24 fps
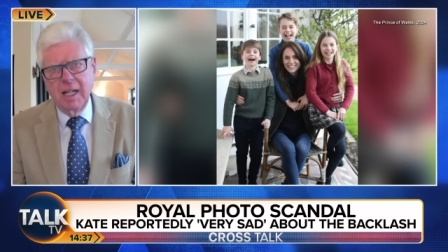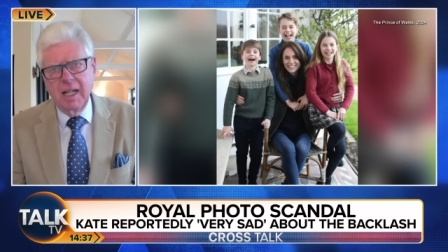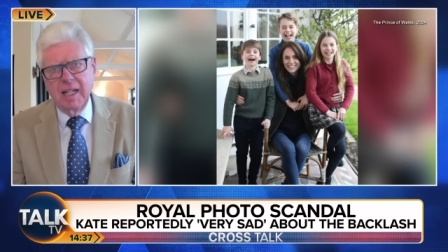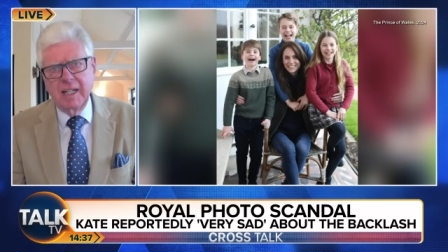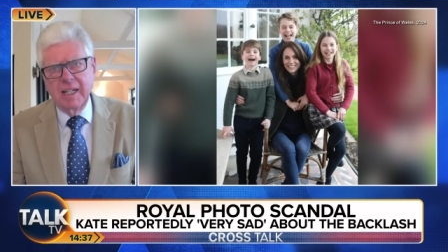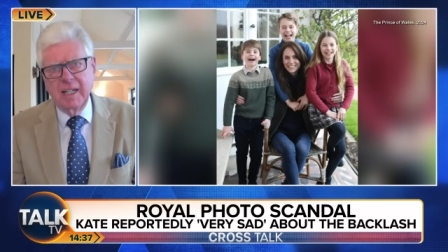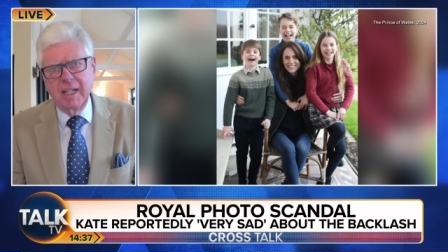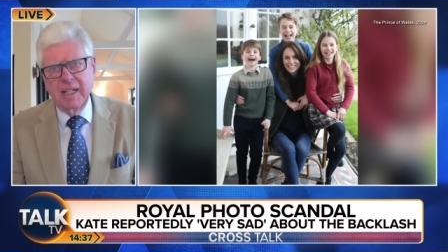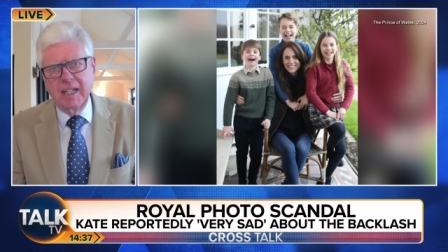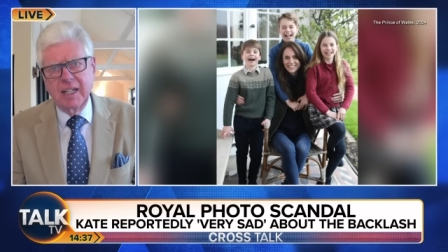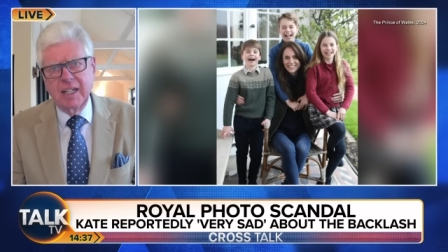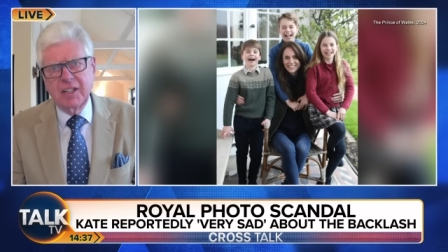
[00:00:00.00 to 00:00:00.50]

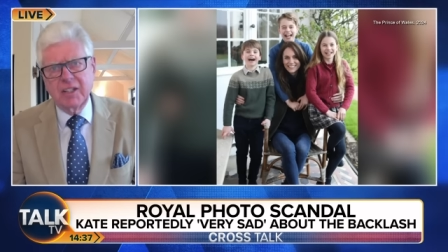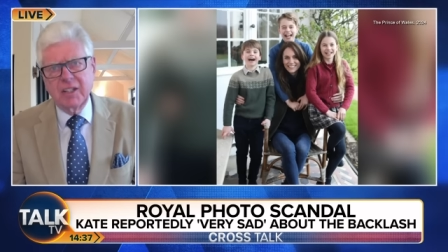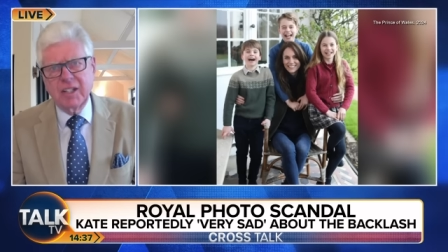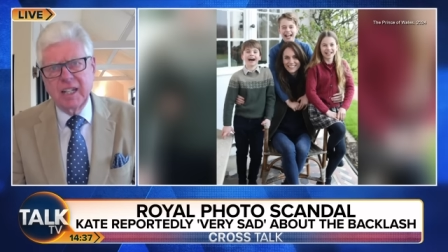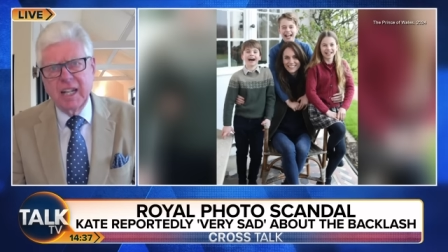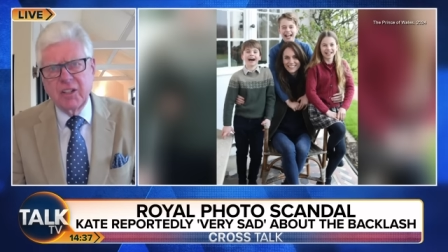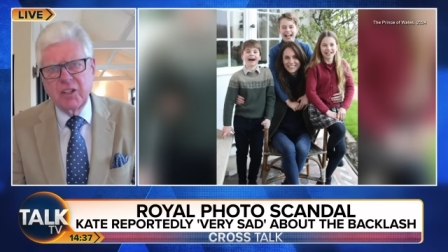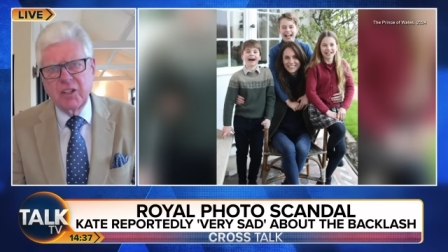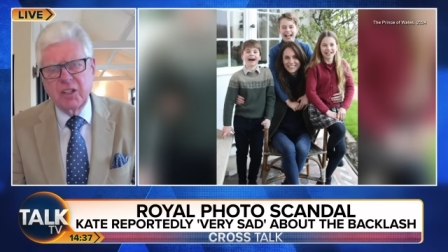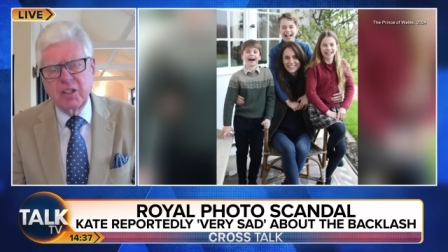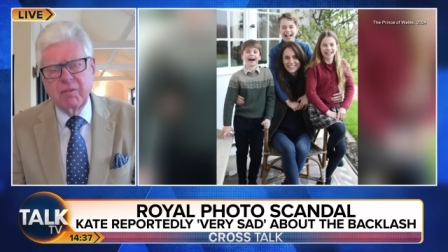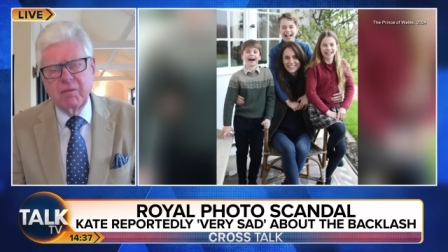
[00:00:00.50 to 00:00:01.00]
and
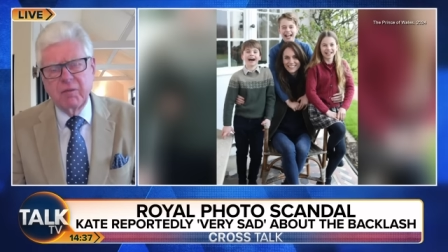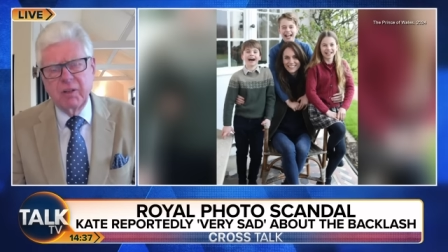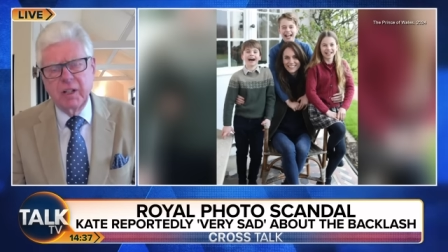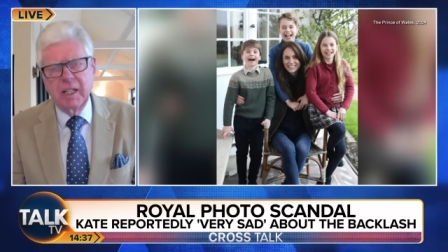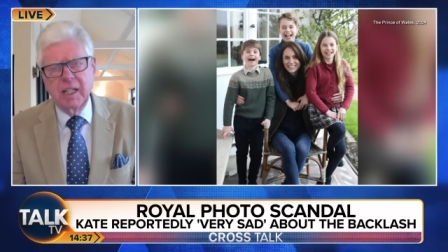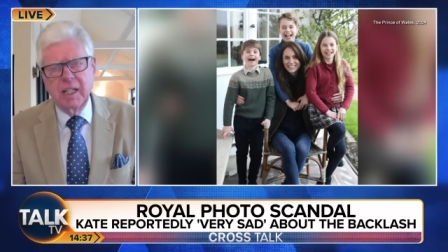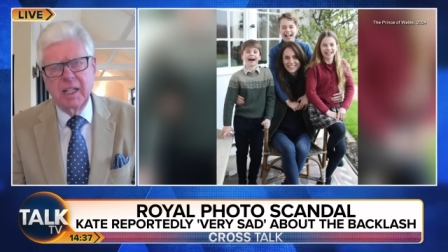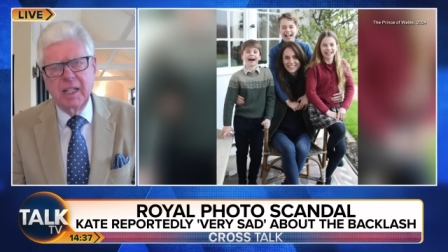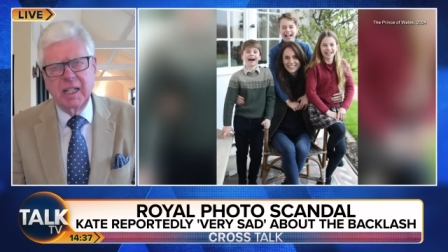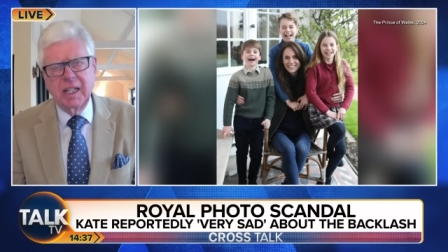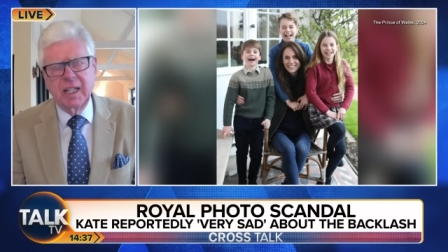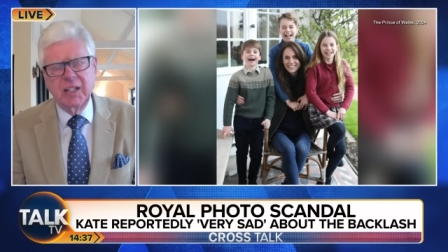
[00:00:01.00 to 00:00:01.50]

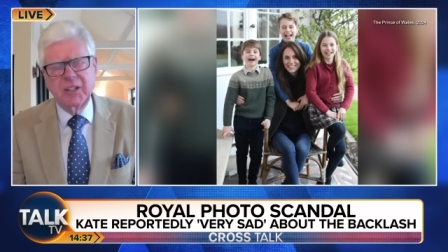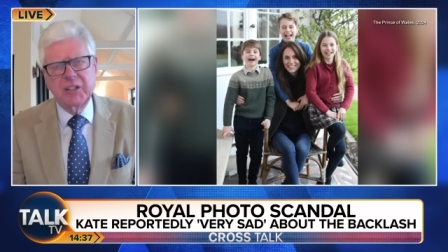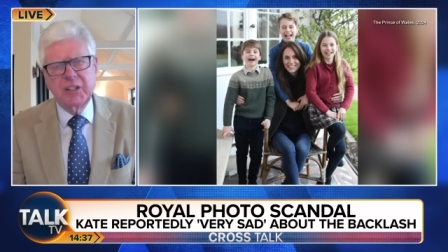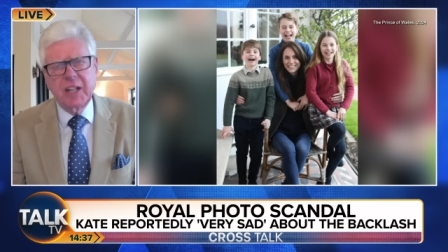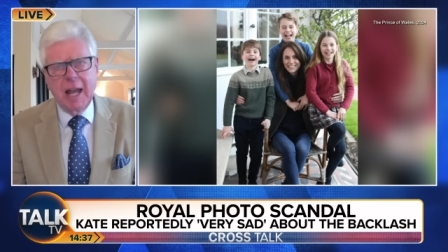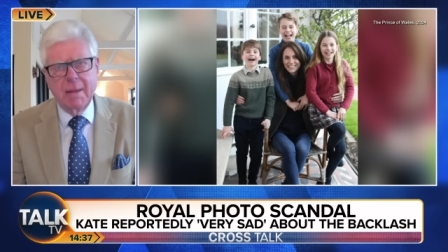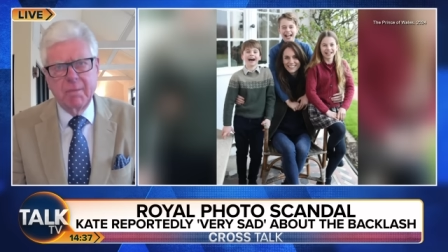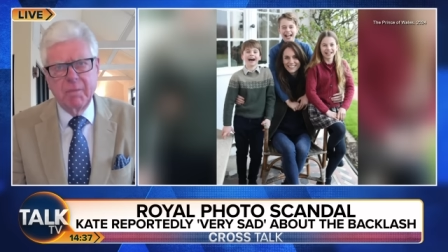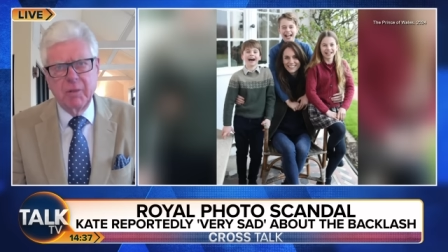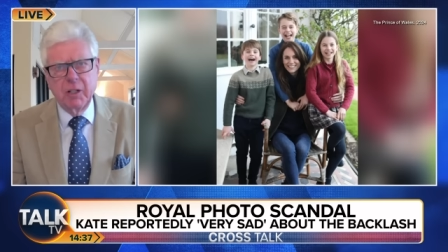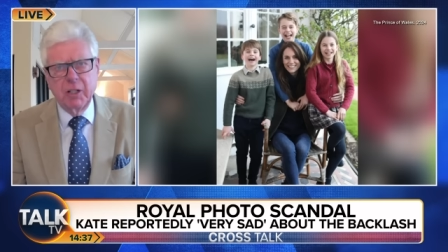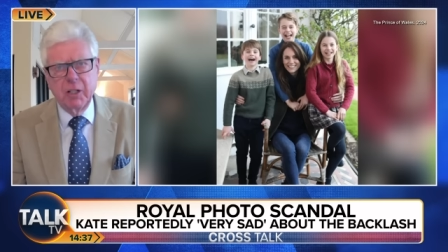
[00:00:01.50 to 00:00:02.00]
extensively
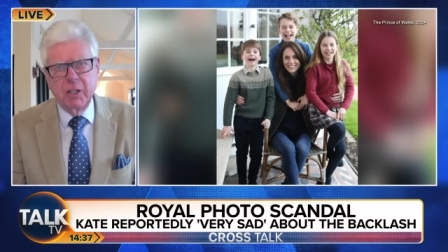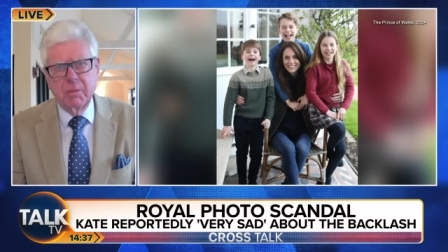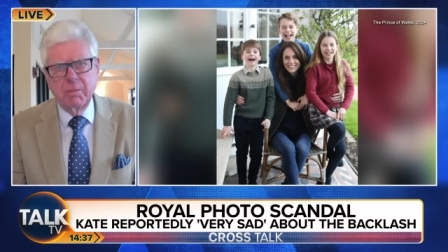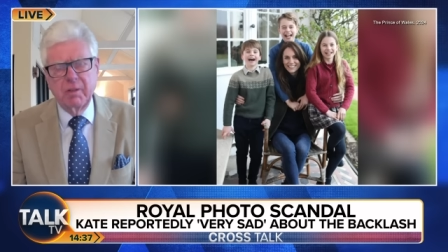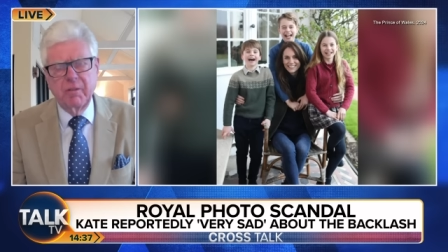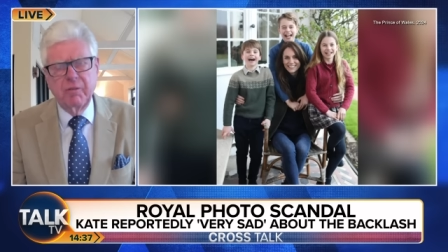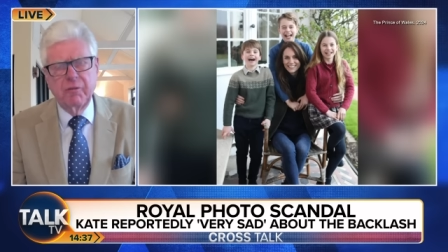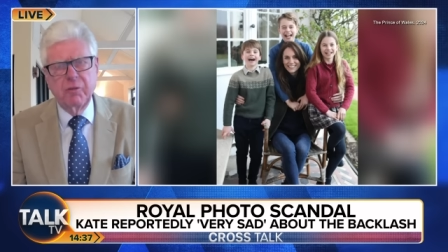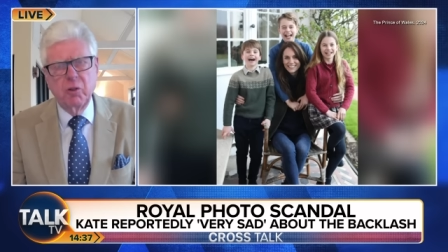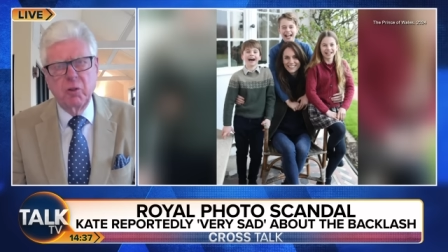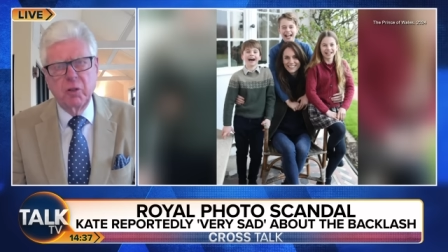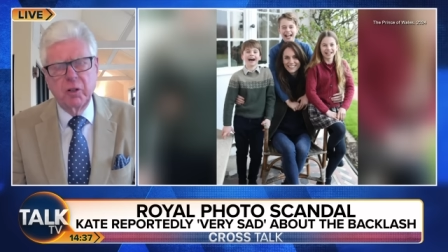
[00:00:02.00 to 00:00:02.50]
examined
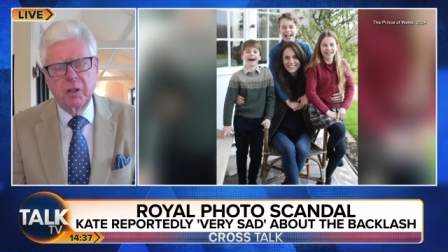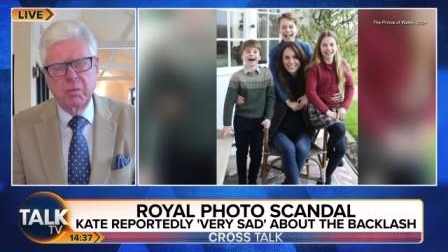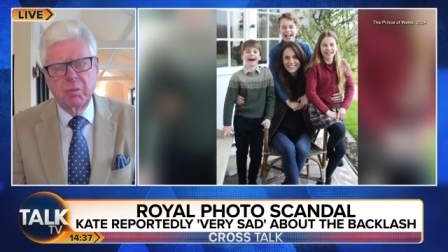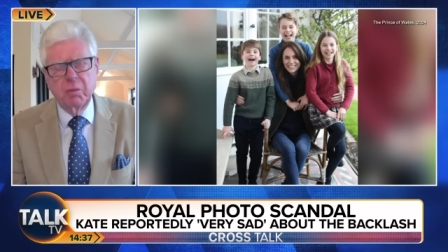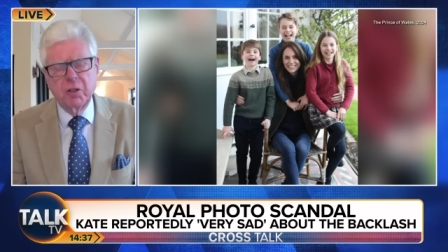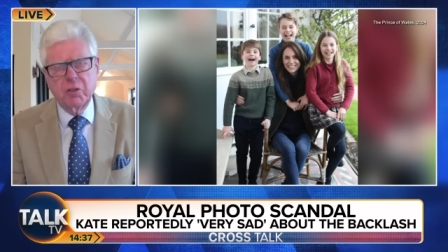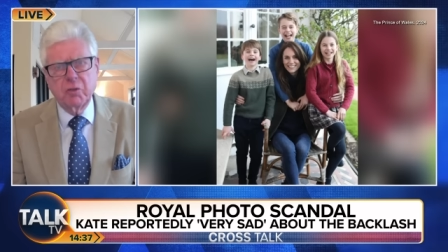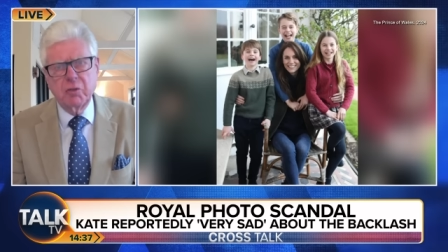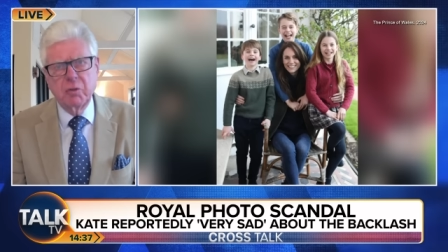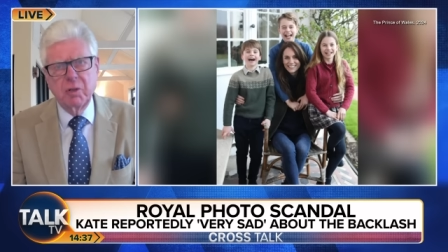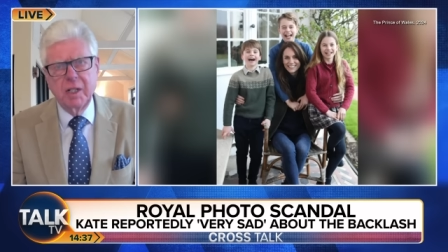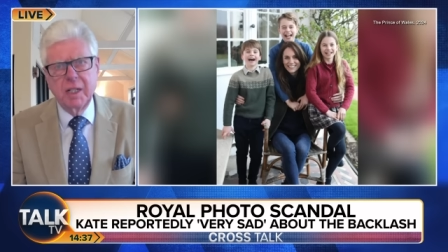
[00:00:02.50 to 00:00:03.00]
before it
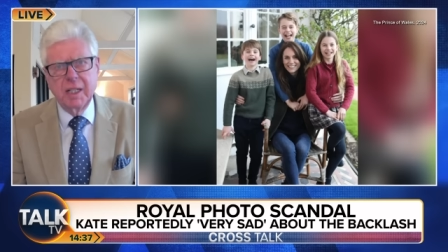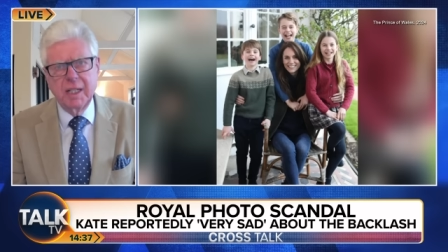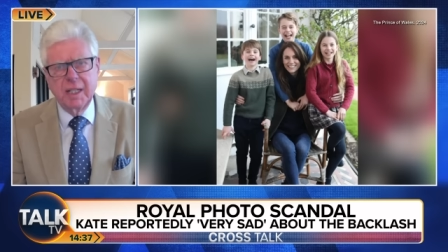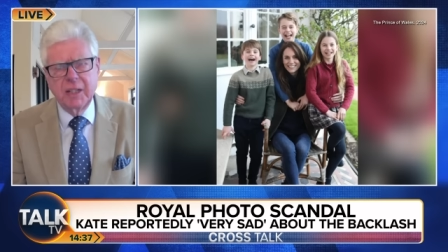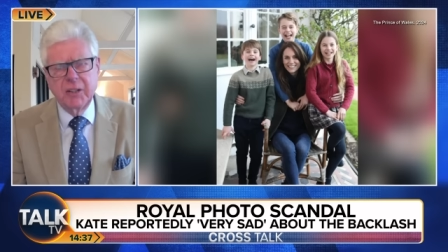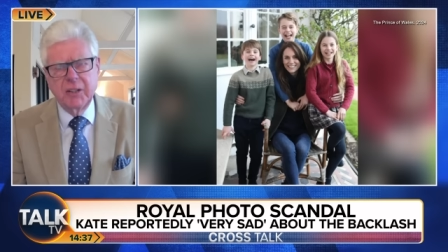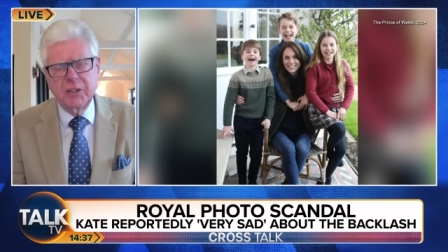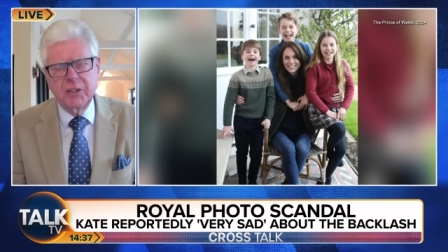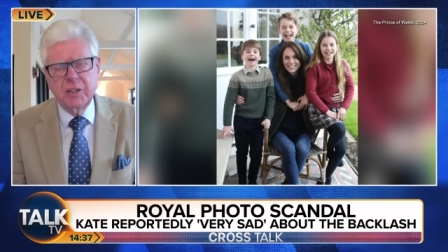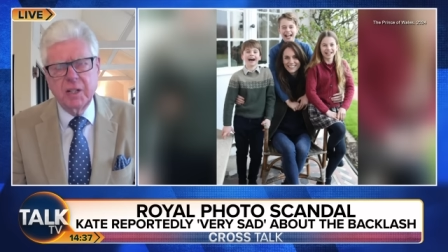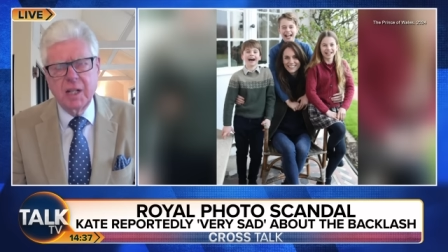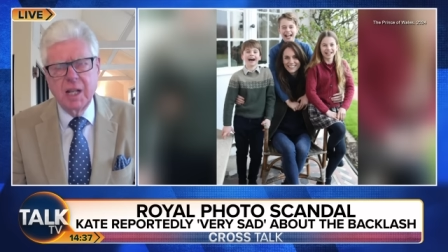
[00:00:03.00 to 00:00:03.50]
was
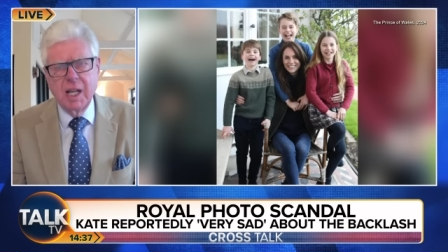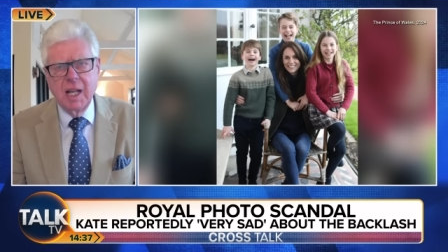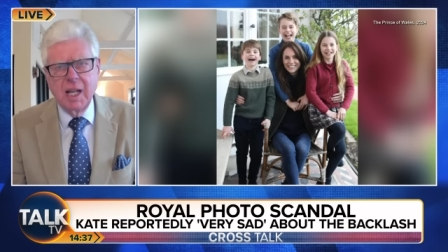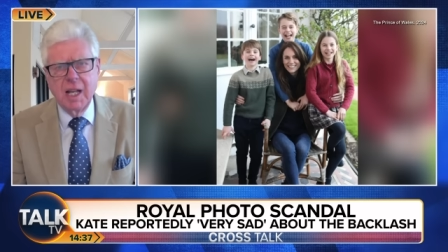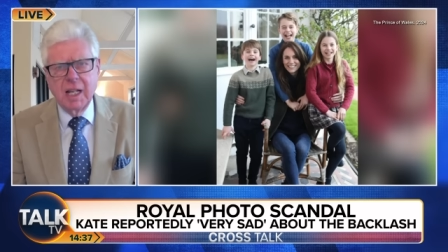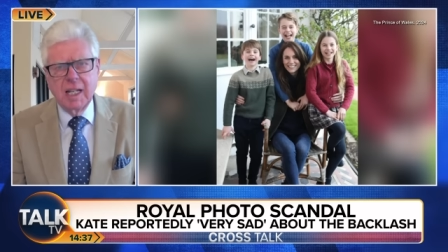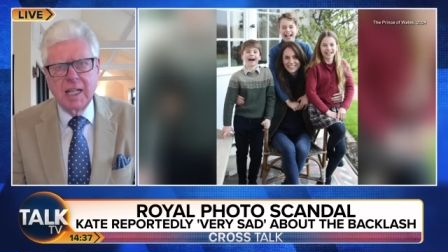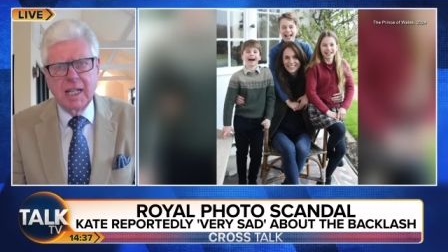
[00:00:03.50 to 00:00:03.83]
released,